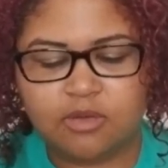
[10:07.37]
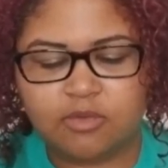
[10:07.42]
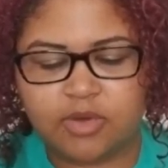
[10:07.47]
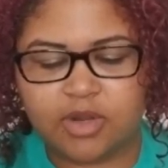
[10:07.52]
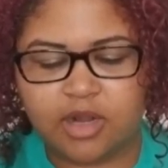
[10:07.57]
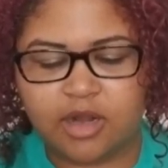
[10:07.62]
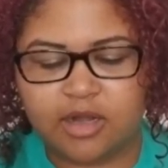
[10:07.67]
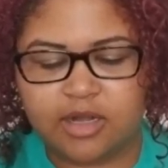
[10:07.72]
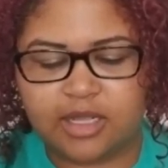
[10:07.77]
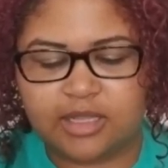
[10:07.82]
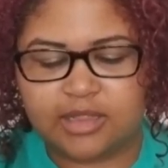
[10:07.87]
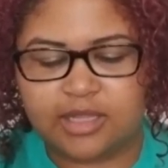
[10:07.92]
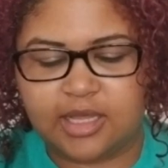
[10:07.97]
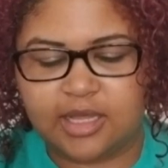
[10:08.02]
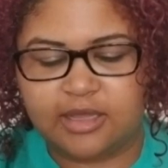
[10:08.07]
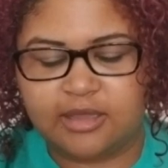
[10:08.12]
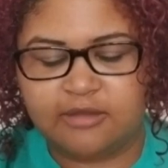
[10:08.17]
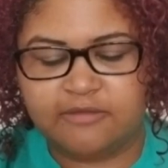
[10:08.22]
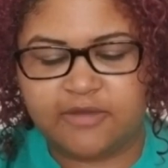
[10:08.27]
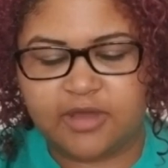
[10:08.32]
regarding
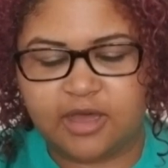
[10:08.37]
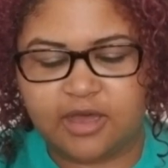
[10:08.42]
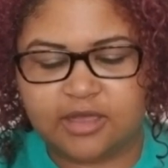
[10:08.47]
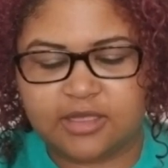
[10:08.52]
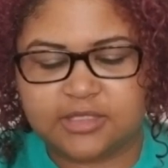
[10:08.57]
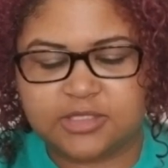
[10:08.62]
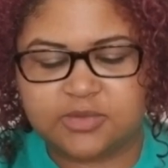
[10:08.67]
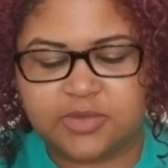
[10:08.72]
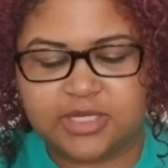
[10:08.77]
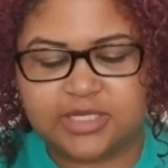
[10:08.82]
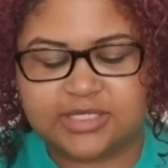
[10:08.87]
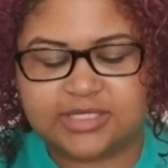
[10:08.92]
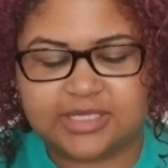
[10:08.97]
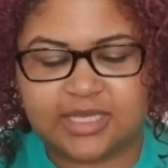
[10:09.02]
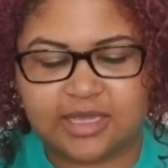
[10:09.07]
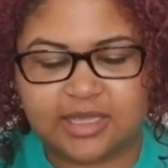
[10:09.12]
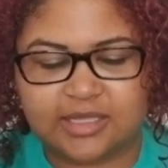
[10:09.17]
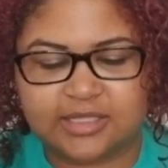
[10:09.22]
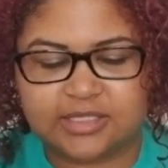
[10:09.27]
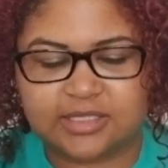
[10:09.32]
love, August
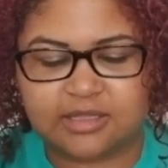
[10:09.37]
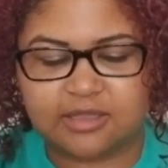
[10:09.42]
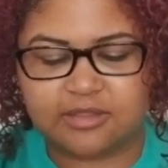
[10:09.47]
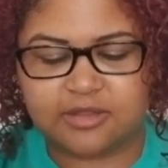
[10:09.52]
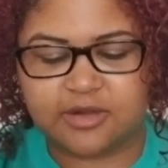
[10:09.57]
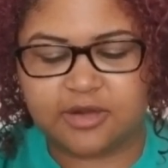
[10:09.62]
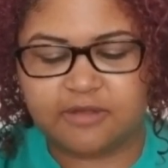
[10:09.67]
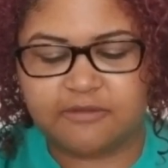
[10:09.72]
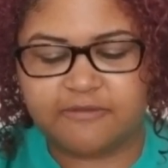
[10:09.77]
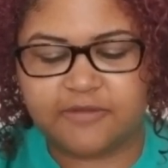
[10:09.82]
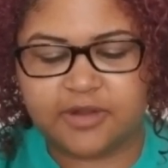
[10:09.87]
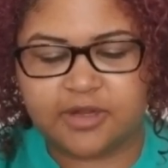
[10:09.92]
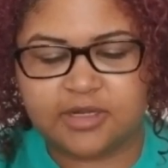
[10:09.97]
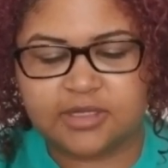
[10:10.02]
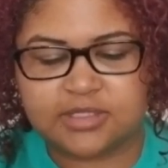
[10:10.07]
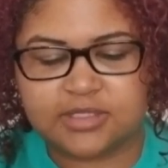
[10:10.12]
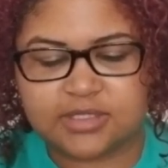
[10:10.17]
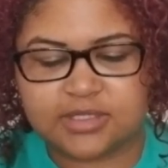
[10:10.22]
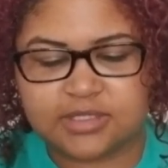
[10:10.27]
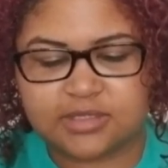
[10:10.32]
22nd to the
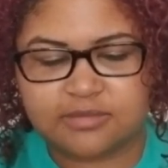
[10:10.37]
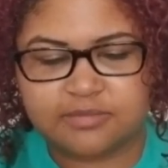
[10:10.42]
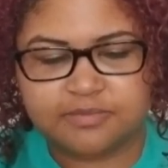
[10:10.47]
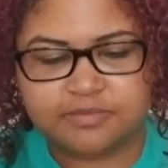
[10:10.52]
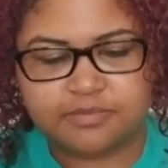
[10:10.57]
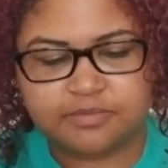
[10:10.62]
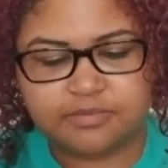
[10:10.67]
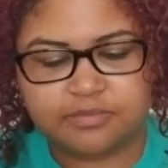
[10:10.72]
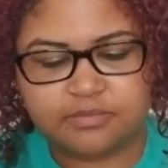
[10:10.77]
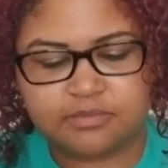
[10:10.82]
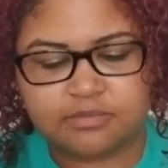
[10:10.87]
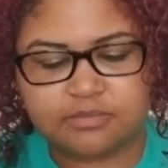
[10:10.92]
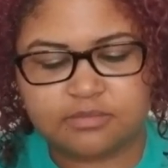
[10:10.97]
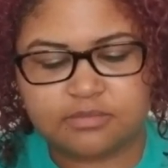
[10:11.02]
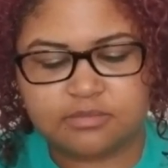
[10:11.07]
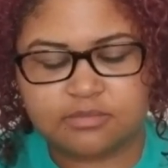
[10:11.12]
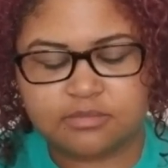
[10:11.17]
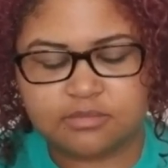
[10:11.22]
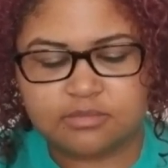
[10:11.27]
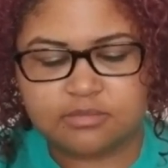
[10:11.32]
31st?
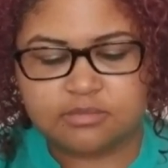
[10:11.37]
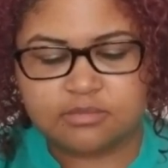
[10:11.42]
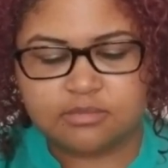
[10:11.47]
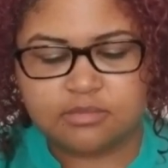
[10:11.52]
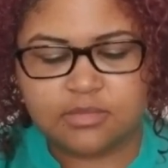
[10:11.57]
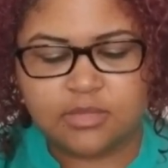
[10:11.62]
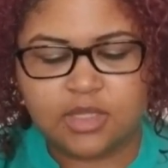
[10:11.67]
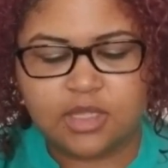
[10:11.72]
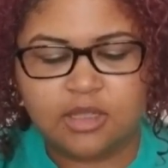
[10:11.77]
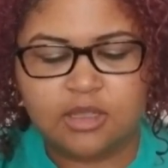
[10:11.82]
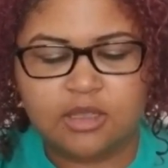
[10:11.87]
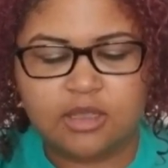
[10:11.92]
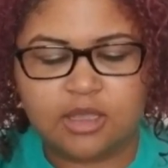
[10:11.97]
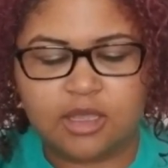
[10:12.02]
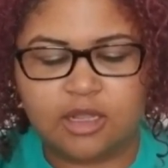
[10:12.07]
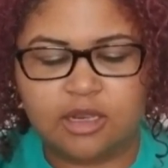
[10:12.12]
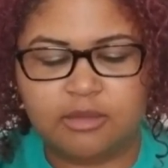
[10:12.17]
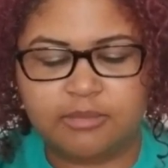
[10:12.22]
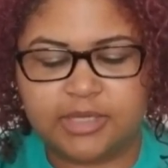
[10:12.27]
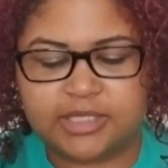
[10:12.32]

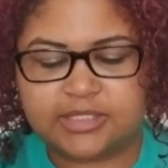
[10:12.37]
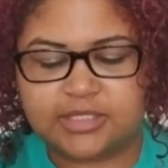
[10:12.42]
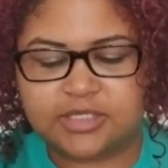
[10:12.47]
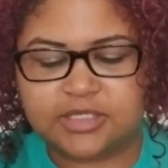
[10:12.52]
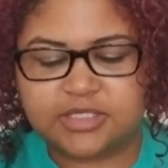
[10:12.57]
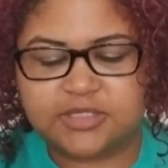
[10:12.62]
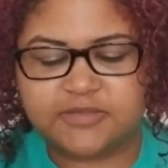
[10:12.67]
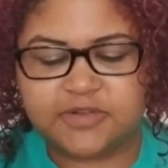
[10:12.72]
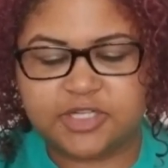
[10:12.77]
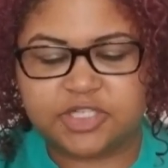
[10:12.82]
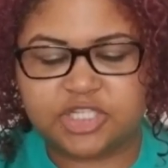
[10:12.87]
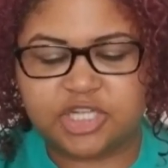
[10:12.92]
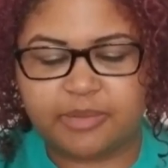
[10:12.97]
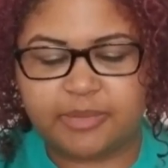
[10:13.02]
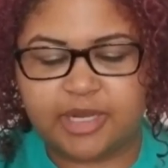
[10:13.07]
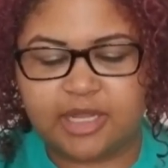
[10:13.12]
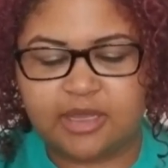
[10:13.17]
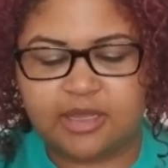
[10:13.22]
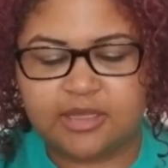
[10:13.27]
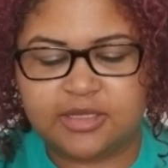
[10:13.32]
Any messages for
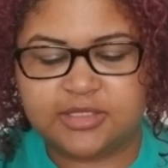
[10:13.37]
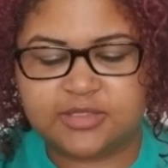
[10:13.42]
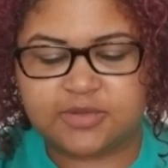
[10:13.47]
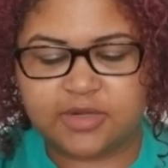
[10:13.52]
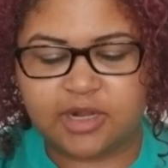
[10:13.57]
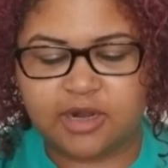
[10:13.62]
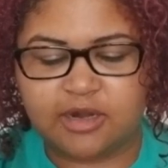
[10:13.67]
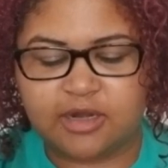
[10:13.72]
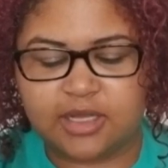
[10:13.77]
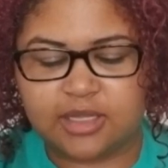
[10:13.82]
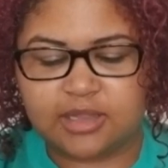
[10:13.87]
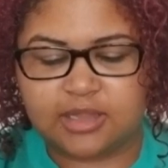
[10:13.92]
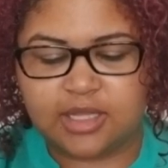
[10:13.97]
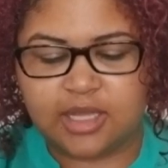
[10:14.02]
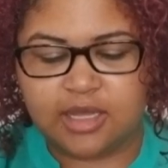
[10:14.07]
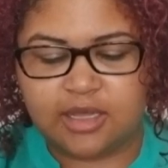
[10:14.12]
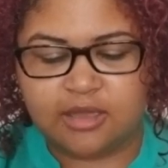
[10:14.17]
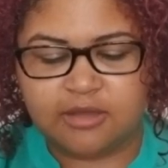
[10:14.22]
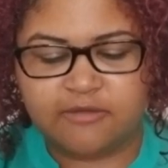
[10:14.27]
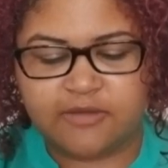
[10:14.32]
Geminis regarding
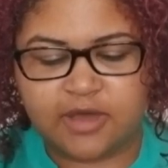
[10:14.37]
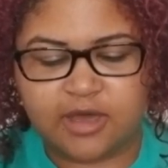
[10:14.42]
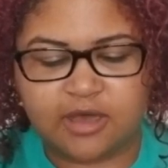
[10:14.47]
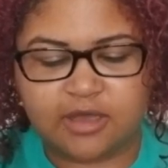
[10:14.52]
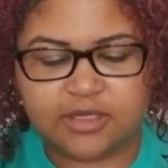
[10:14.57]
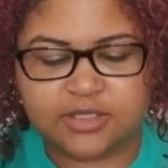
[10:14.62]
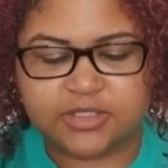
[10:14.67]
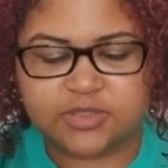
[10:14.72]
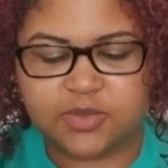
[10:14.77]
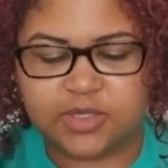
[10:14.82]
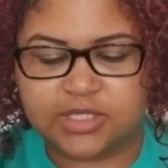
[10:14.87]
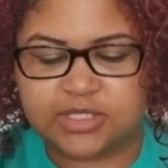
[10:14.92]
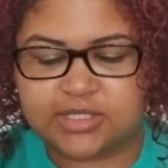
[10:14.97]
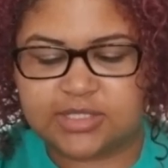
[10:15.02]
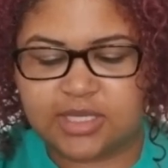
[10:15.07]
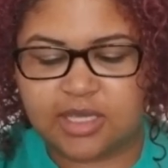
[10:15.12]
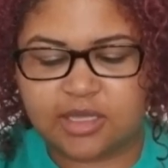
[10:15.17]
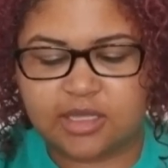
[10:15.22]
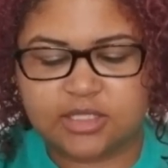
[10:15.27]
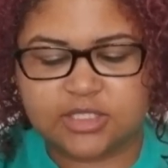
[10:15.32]
love, August
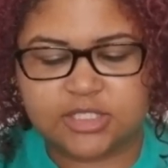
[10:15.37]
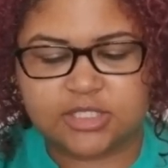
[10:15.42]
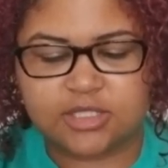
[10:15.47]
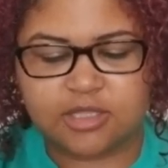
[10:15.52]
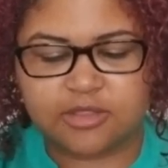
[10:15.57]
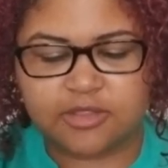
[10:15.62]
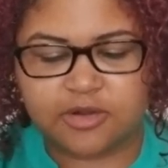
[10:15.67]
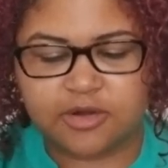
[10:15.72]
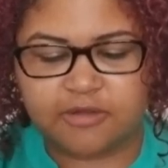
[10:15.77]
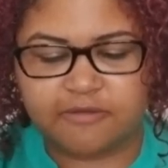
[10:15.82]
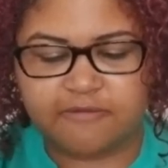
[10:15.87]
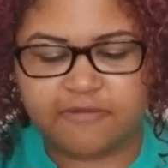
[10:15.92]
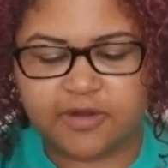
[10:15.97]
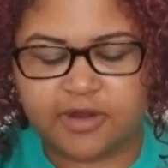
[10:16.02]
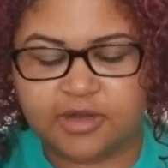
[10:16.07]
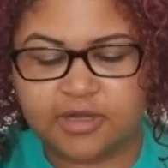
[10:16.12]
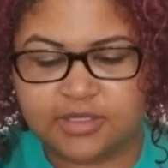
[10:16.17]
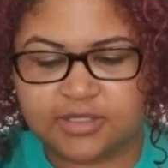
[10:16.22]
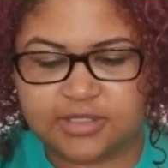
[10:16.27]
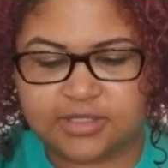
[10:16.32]
22nd to the
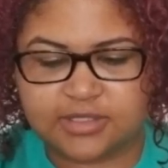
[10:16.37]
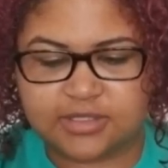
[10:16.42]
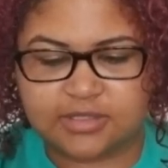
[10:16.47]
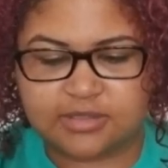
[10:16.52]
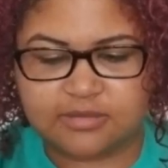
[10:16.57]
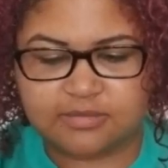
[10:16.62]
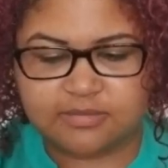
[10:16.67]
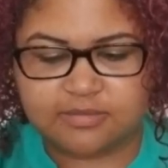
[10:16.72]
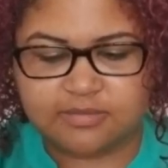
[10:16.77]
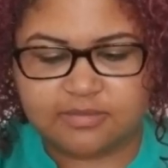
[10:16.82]
31st?